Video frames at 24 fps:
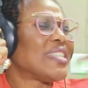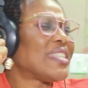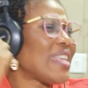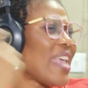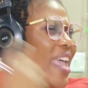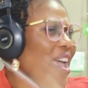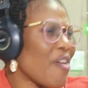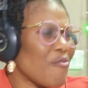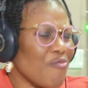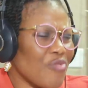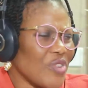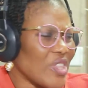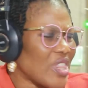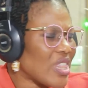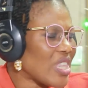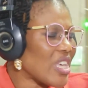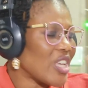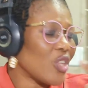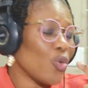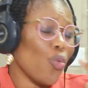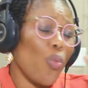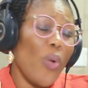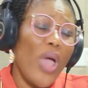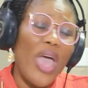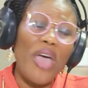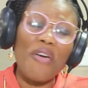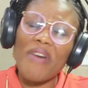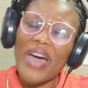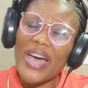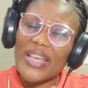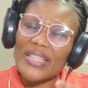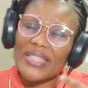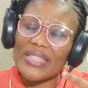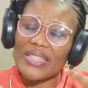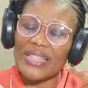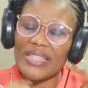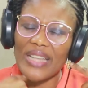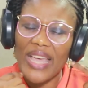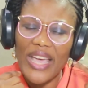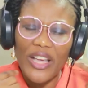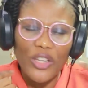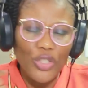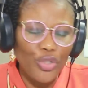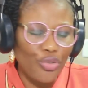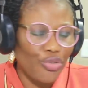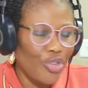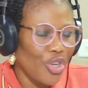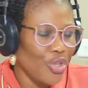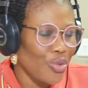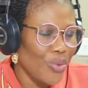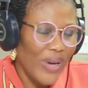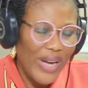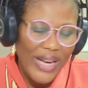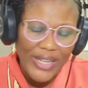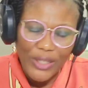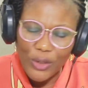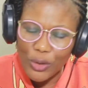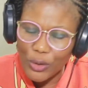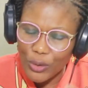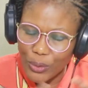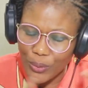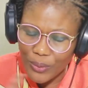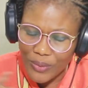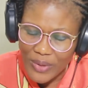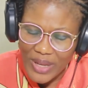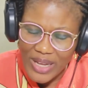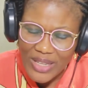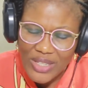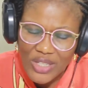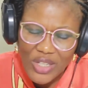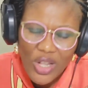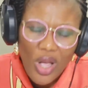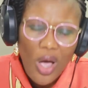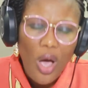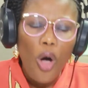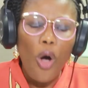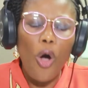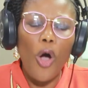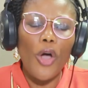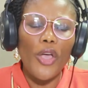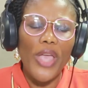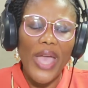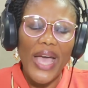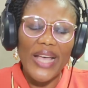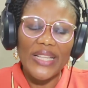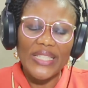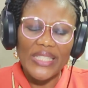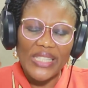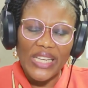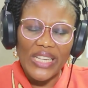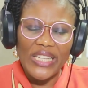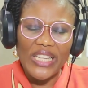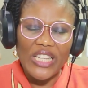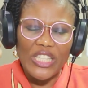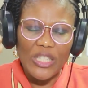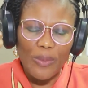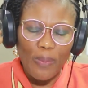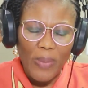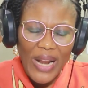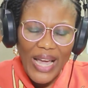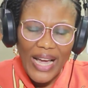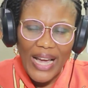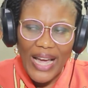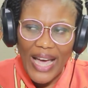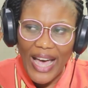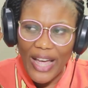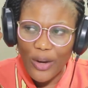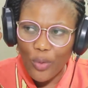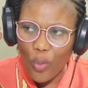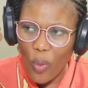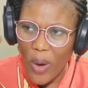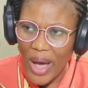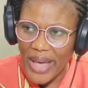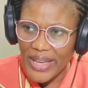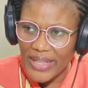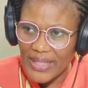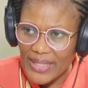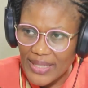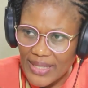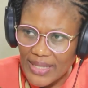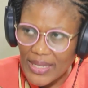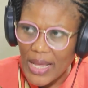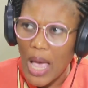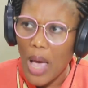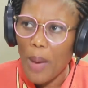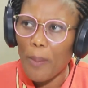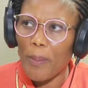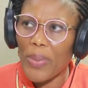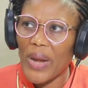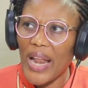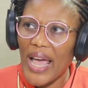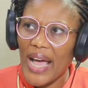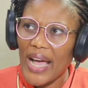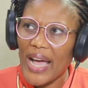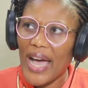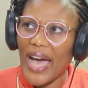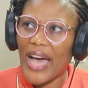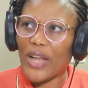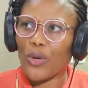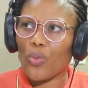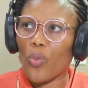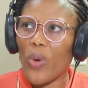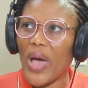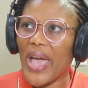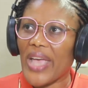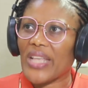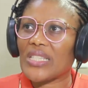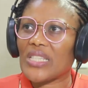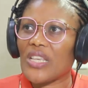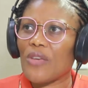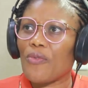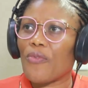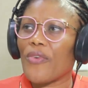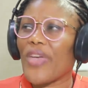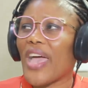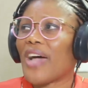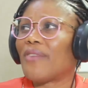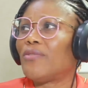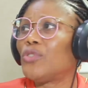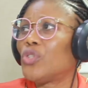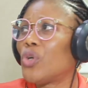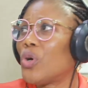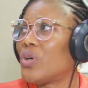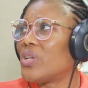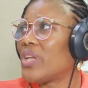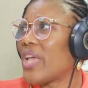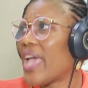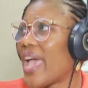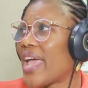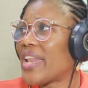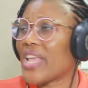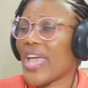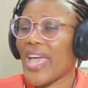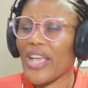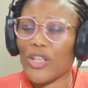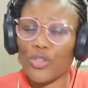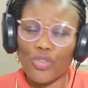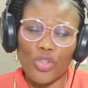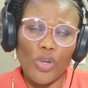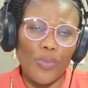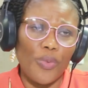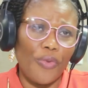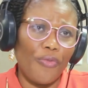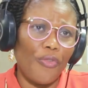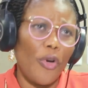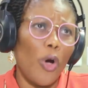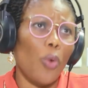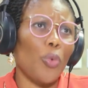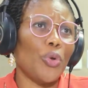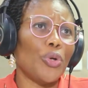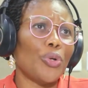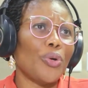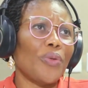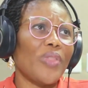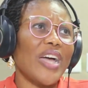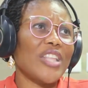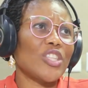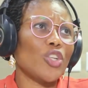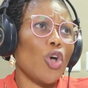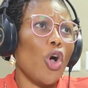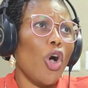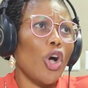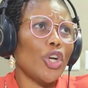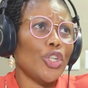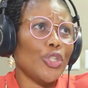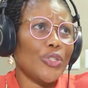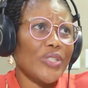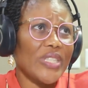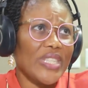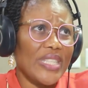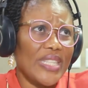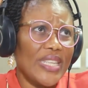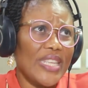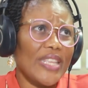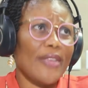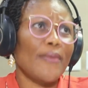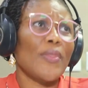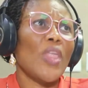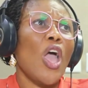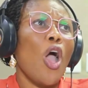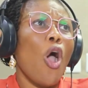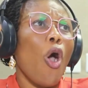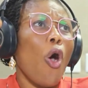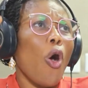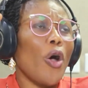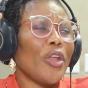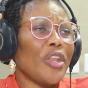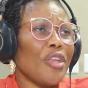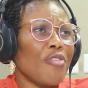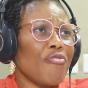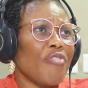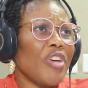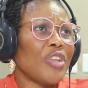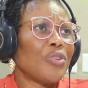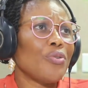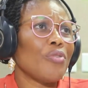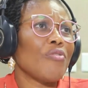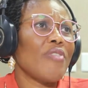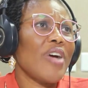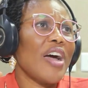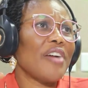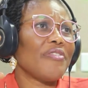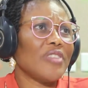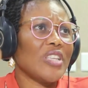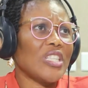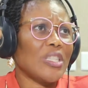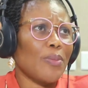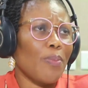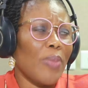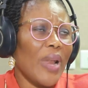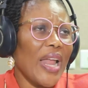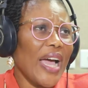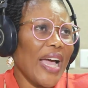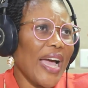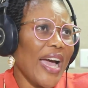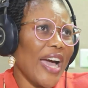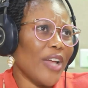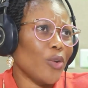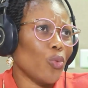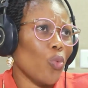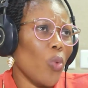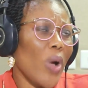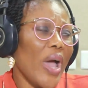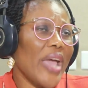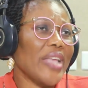see everything. Whereas in X-ray, you cannot do that. All you are seeing is black and white. Black and white. If we have done any X-ray before, we know that all you see on a radiograph is black and